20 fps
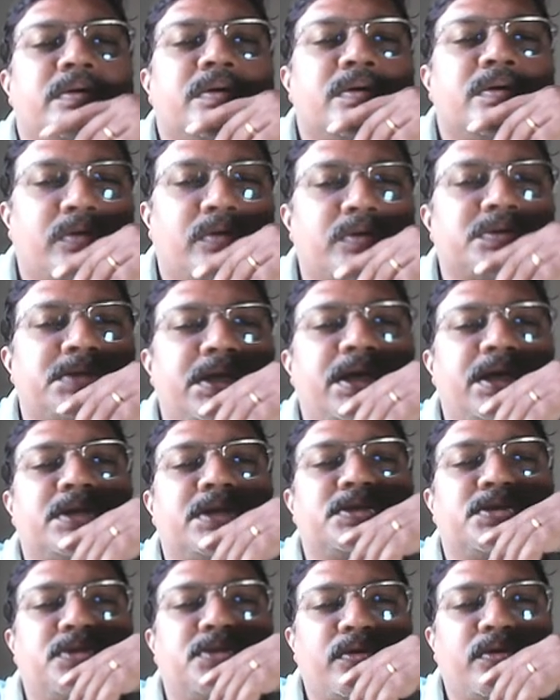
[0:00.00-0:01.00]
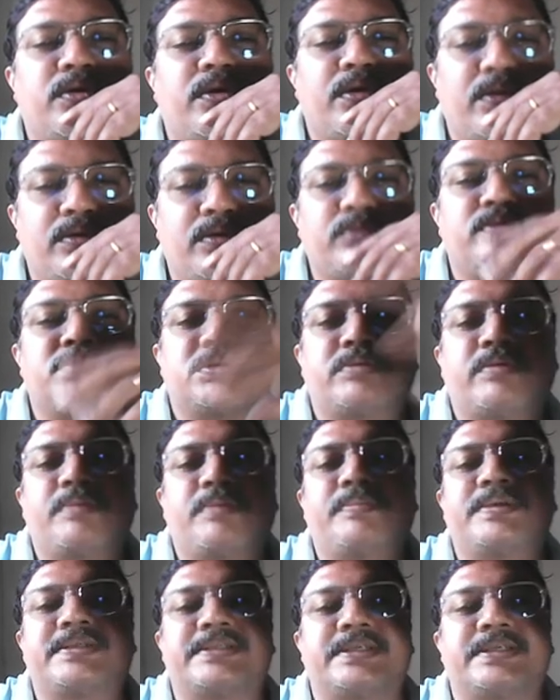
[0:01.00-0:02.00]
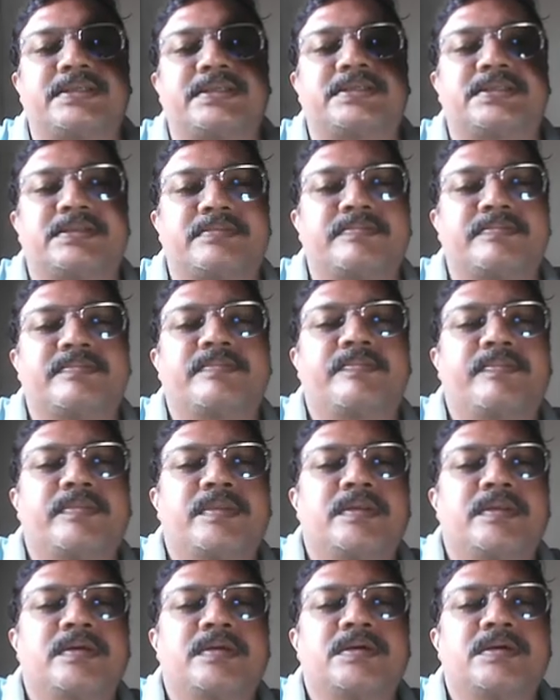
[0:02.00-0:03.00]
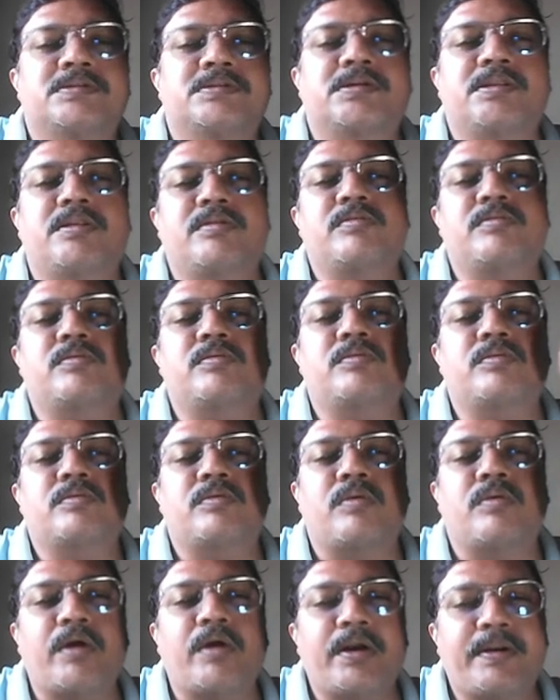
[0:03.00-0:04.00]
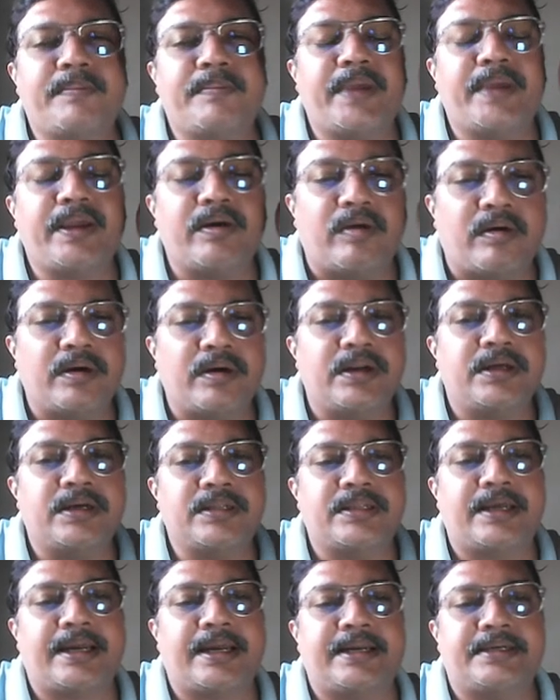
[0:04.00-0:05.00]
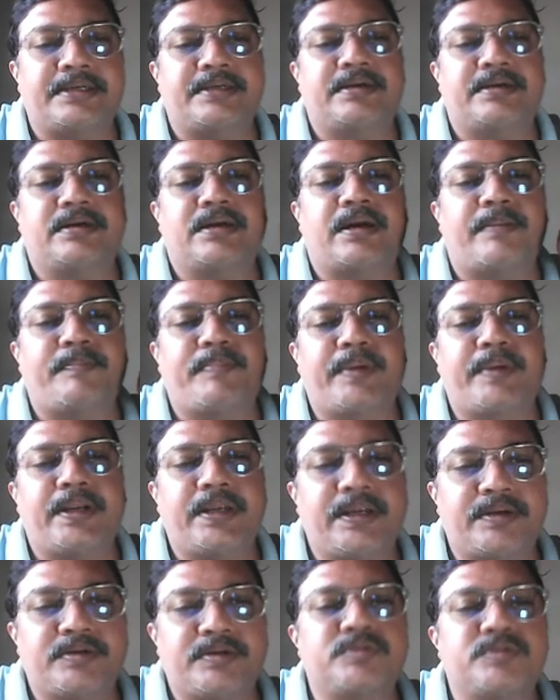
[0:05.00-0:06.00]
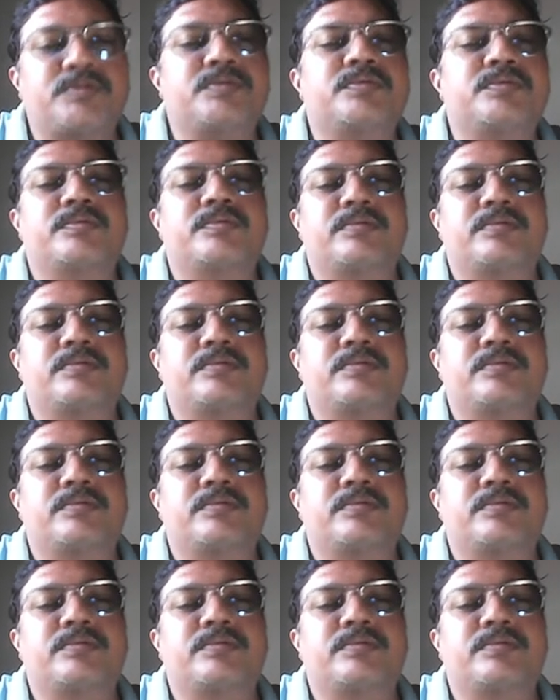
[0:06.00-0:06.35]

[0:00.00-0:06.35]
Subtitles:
causing us to lose our business. So the court may order that company to